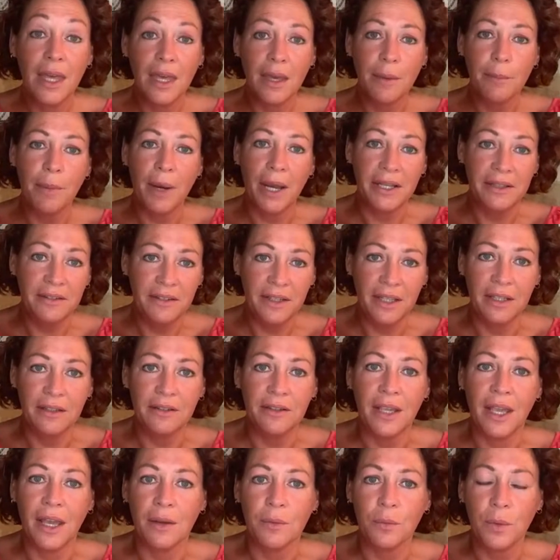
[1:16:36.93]
I did,
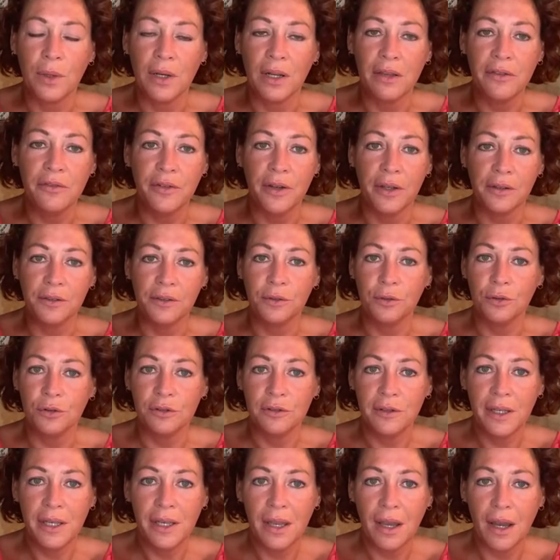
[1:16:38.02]
yeah, when I first saw
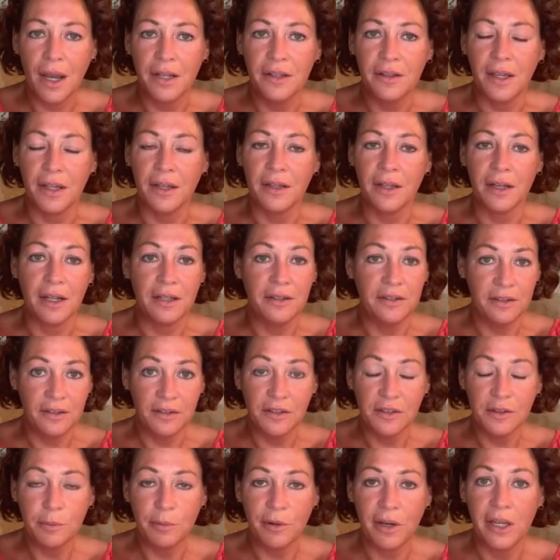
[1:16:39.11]
it. And then I didn't
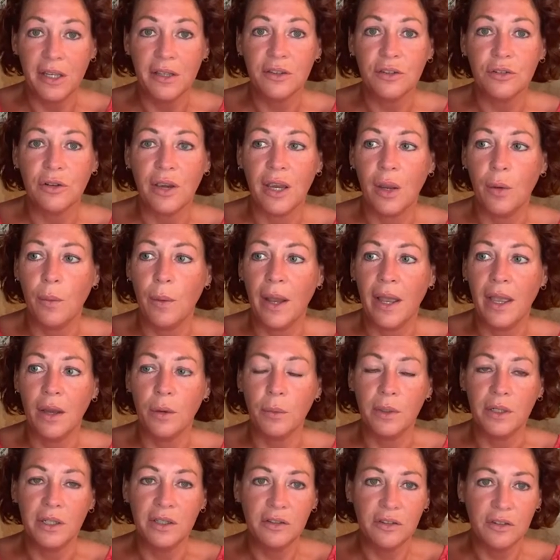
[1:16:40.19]
spray it straight away. I
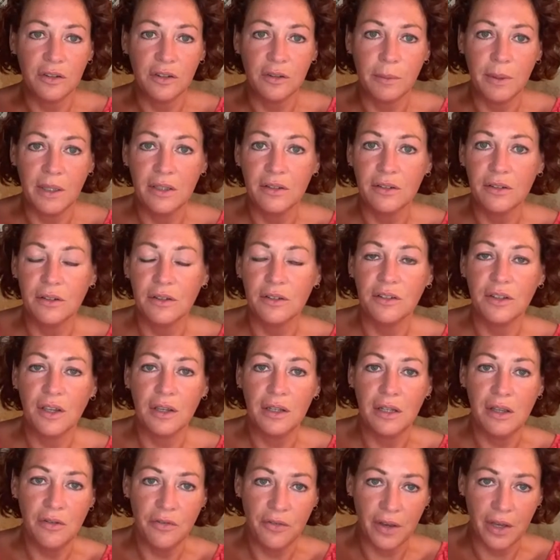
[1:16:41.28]
wanted to speak to
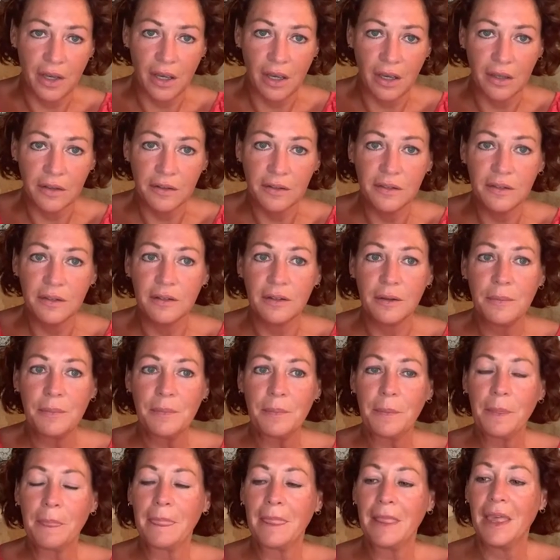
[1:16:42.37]
Teone first.
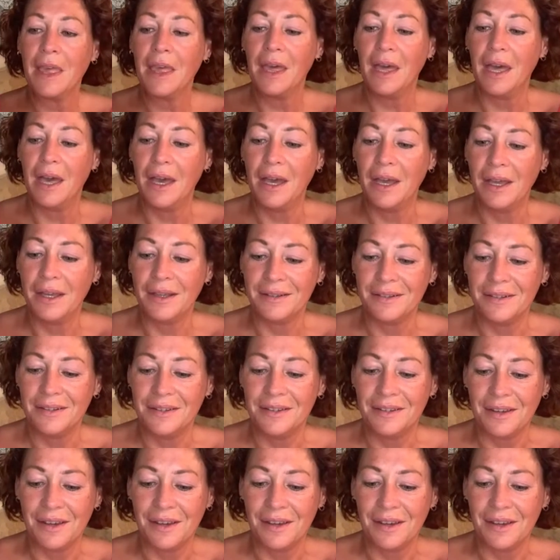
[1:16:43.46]
And